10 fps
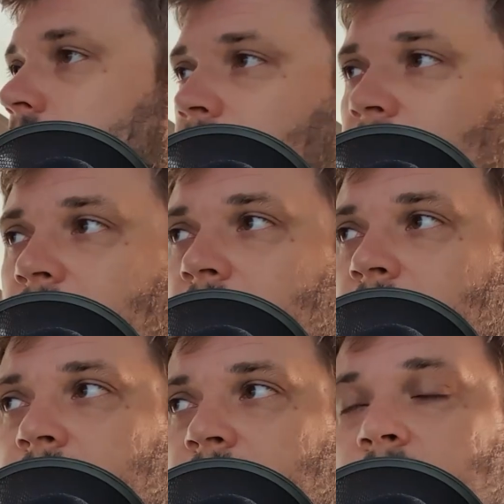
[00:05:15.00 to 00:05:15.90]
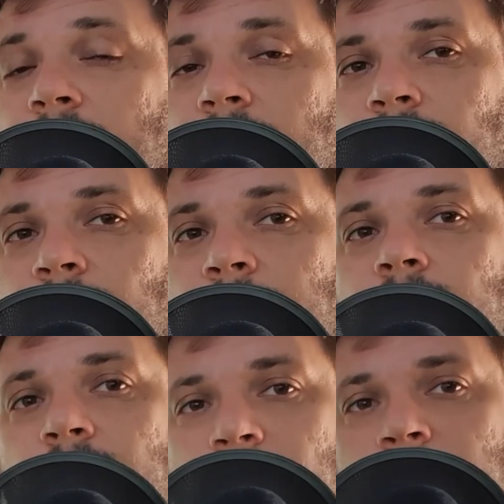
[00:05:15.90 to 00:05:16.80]
like it has to be
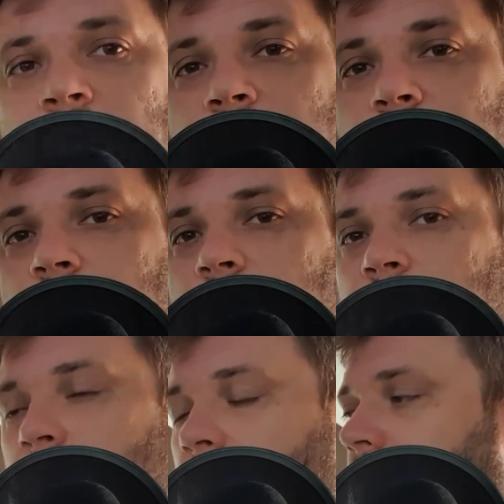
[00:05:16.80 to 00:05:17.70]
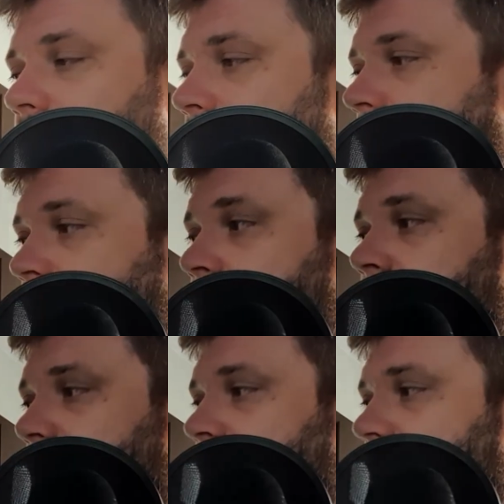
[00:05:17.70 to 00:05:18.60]
four millimeters more,
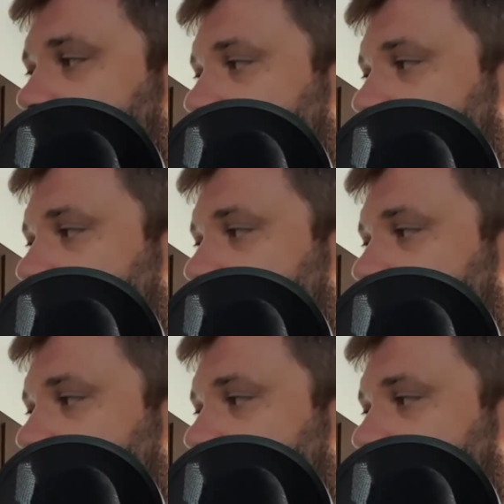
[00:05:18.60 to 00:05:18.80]
literally four